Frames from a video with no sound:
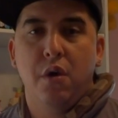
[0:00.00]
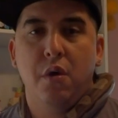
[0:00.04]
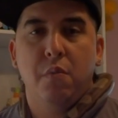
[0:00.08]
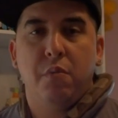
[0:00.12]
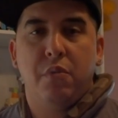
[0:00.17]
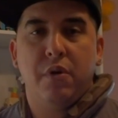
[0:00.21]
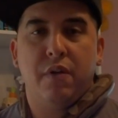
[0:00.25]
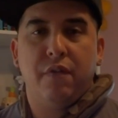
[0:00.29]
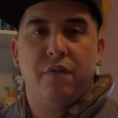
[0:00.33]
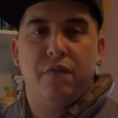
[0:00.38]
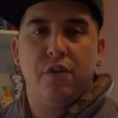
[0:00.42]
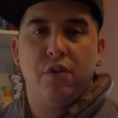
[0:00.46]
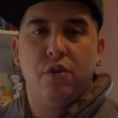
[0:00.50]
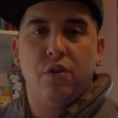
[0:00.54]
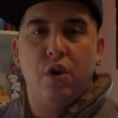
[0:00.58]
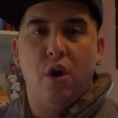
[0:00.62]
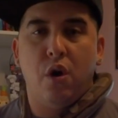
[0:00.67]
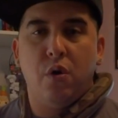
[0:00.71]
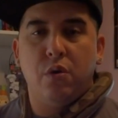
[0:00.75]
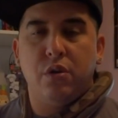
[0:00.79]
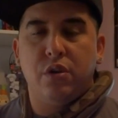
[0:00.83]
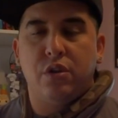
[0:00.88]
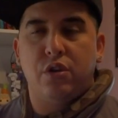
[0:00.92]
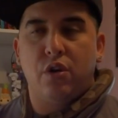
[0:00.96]
But if you
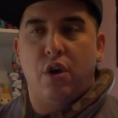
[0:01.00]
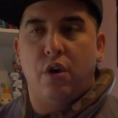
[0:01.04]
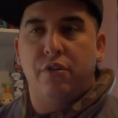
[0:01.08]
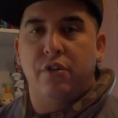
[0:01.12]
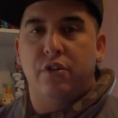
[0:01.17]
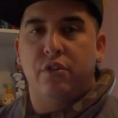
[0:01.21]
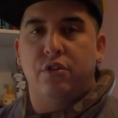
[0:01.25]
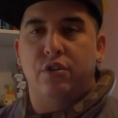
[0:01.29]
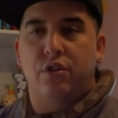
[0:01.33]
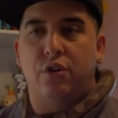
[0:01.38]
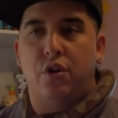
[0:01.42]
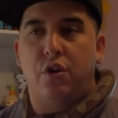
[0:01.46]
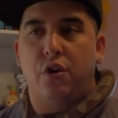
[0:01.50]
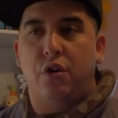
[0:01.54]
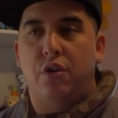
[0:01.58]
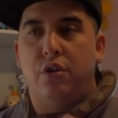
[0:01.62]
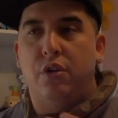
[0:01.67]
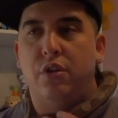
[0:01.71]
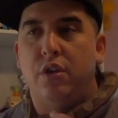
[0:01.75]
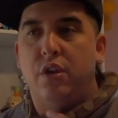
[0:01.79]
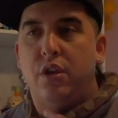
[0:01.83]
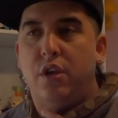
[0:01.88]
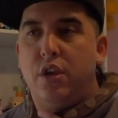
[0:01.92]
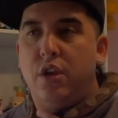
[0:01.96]
notice on this
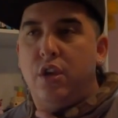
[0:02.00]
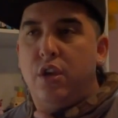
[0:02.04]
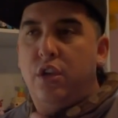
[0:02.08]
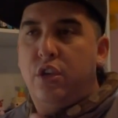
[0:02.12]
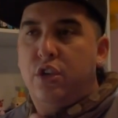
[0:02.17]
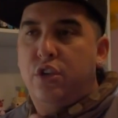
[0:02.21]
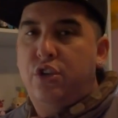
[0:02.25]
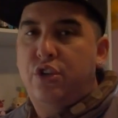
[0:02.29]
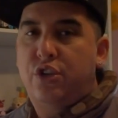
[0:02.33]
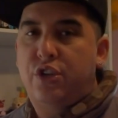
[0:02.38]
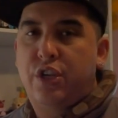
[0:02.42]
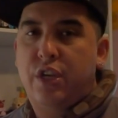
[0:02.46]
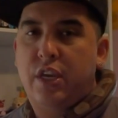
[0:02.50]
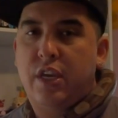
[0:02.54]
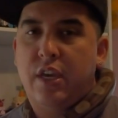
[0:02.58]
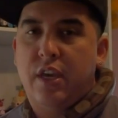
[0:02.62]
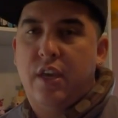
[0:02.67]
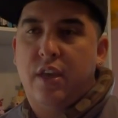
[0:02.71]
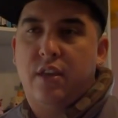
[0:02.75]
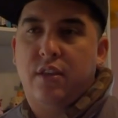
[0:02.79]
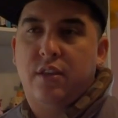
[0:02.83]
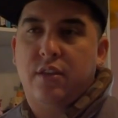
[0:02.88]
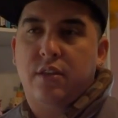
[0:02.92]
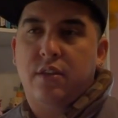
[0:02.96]
girl,
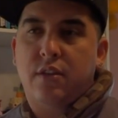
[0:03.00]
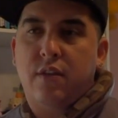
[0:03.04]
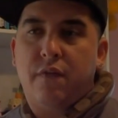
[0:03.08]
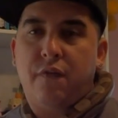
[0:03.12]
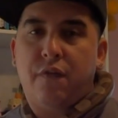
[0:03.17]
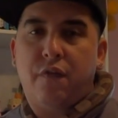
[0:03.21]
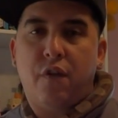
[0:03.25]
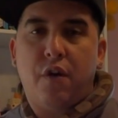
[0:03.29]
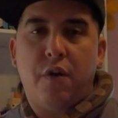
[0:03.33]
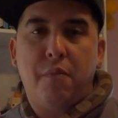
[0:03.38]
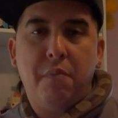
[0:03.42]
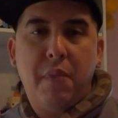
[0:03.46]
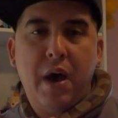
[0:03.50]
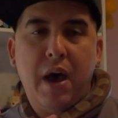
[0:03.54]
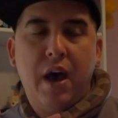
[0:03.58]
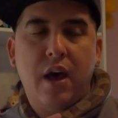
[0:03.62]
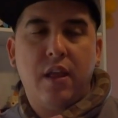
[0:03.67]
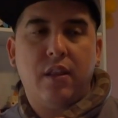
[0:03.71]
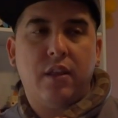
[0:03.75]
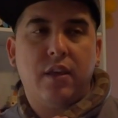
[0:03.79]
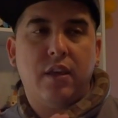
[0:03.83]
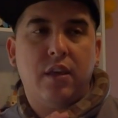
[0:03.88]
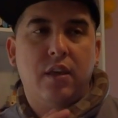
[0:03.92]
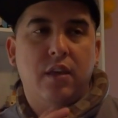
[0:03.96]
she is, for a
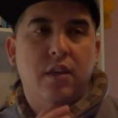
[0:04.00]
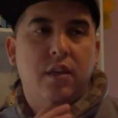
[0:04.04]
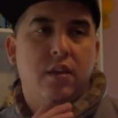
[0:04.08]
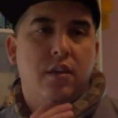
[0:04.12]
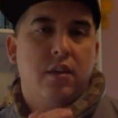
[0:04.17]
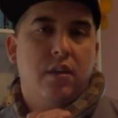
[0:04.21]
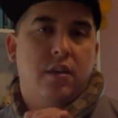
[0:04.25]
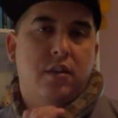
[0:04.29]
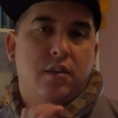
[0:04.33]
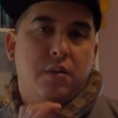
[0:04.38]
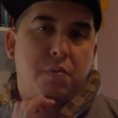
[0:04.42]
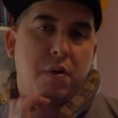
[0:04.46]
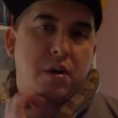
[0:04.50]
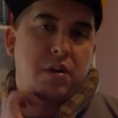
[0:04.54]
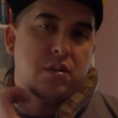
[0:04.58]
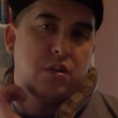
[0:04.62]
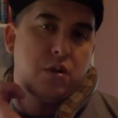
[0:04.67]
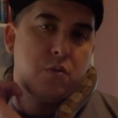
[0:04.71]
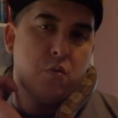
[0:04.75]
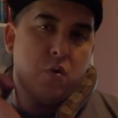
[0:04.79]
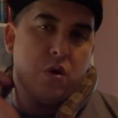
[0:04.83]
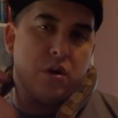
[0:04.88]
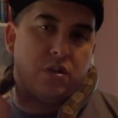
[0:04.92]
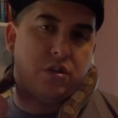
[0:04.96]
Motley,
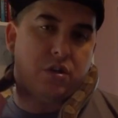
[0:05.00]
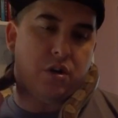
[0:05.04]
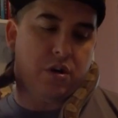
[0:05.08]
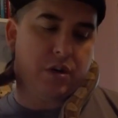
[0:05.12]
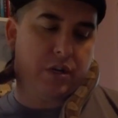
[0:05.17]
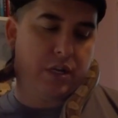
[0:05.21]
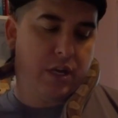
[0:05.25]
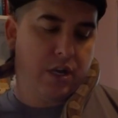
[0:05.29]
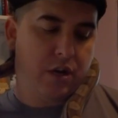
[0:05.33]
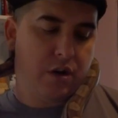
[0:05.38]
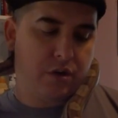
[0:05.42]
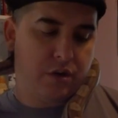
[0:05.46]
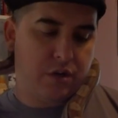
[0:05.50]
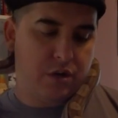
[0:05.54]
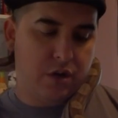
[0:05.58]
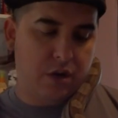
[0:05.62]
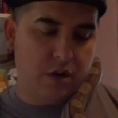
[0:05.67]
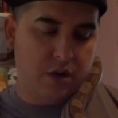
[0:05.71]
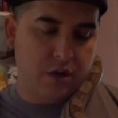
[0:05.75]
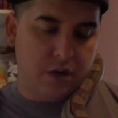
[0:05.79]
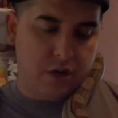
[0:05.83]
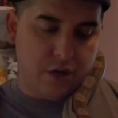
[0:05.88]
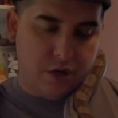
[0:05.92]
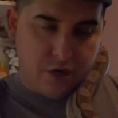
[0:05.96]
especially one starting to get
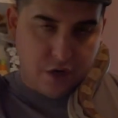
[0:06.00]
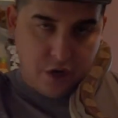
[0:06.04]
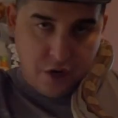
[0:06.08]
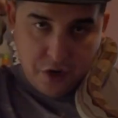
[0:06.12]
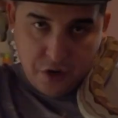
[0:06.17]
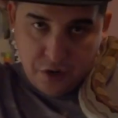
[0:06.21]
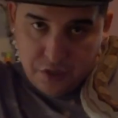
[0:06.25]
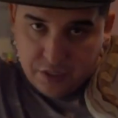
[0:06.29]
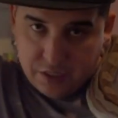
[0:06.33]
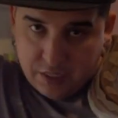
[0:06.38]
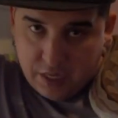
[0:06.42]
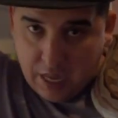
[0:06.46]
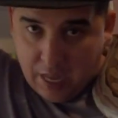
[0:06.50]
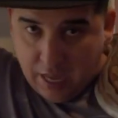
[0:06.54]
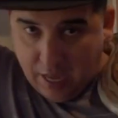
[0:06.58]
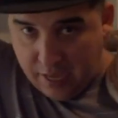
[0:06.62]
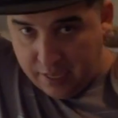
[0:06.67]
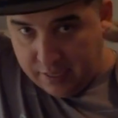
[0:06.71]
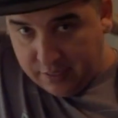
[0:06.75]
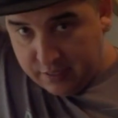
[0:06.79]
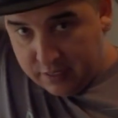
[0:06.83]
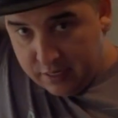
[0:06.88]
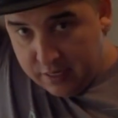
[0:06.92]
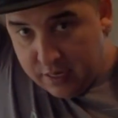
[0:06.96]
to her
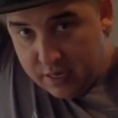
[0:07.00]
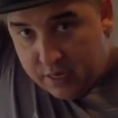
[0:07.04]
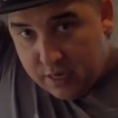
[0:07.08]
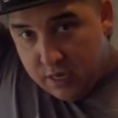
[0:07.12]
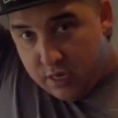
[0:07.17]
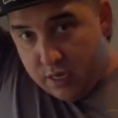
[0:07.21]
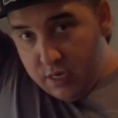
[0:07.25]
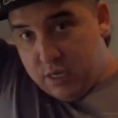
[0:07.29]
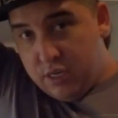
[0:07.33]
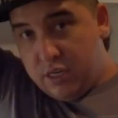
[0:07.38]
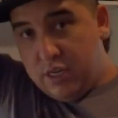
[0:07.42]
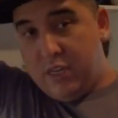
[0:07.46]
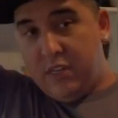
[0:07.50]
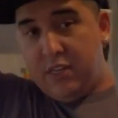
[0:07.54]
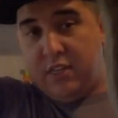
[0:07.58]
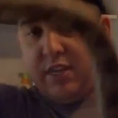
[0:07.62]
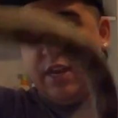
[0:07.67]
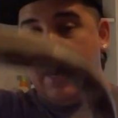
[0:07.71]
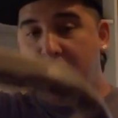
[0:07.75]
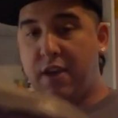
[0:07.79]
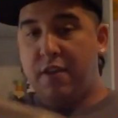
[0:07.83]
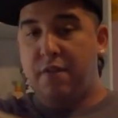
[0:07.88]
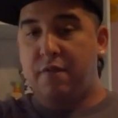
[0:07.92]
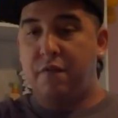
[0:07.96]
size, she's
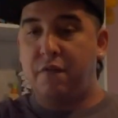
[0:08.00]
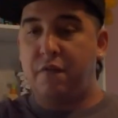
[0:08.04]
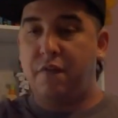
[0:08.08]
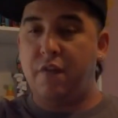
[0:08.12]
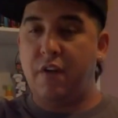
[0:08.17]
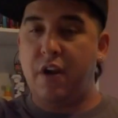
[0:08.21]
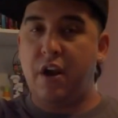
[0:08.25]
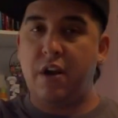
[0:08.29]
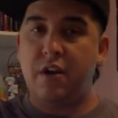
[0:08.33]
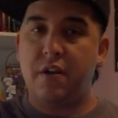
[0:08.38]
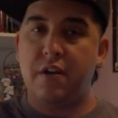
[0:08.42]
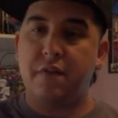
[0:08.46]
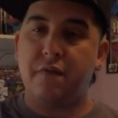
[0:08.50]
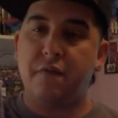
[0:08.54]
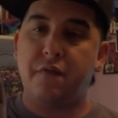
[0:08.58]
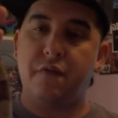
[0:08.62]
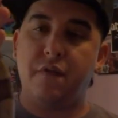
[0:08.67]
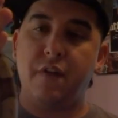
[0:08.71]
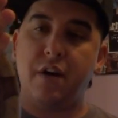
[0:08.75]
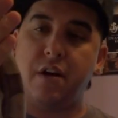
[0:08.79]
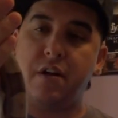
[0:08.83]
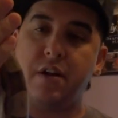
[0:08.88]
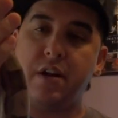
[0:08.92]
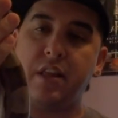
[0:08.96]
staying very,
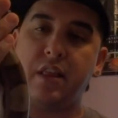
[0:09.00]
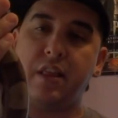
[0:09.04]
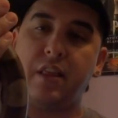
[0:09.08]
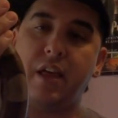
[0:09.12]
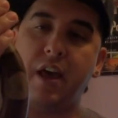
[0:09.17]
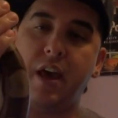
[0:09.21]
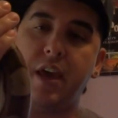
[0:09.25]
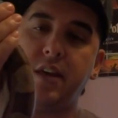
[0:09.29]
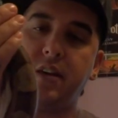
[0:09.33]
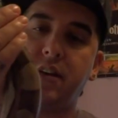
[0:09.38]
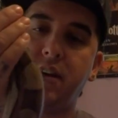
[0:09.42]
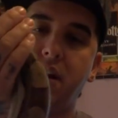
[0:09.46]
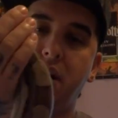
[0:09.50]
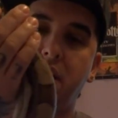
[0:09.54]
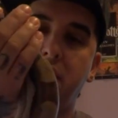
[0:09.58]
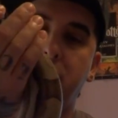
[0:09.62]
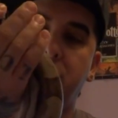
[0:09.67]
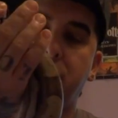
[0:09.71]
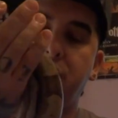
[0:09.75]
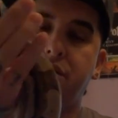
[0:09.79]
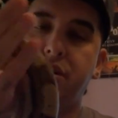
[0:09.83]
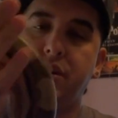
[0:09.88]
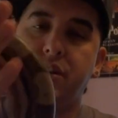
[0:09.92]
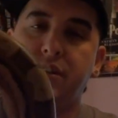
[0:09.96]
very light
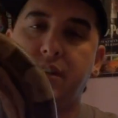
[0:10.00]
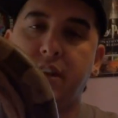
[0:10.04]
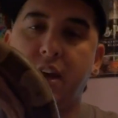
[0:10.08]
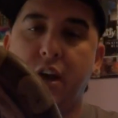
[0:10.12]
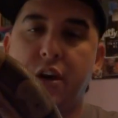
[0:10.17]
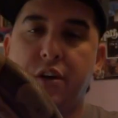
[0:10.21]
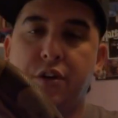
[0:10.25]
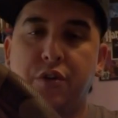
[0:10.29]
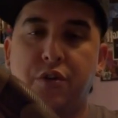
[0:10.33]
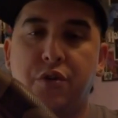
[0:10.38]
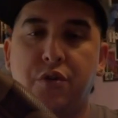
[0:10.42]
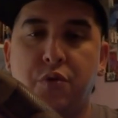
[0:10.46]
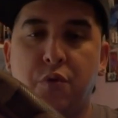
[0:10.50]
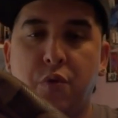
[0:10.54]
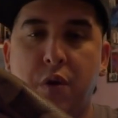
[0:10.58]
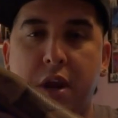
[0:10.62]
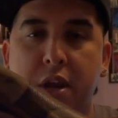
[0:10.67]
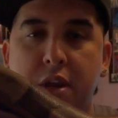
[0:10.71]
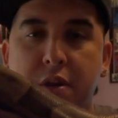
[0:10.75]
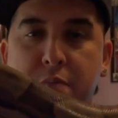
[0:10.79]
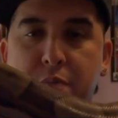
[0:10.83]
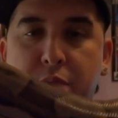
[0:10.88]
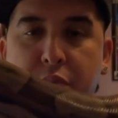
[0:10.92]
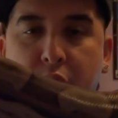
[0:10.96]
color. She's got
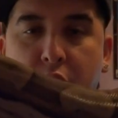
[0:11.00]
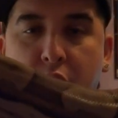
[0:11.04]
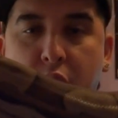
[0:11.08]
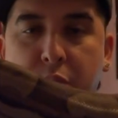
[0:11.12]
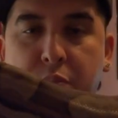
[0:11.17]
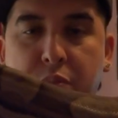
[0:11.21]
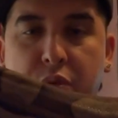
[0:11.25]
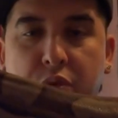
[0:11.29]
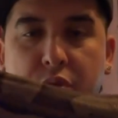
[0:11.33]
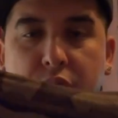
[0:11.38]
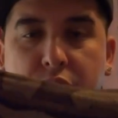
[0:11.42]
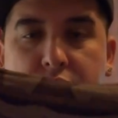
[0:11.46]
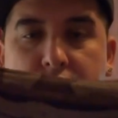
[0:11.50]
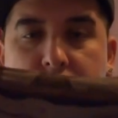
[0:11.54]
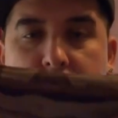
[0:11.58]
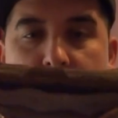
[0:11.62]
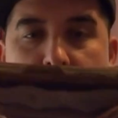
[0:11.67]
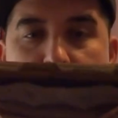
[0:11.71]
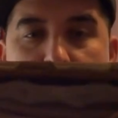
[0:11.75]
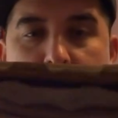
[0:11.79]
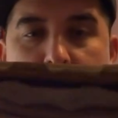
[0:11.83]
great purples,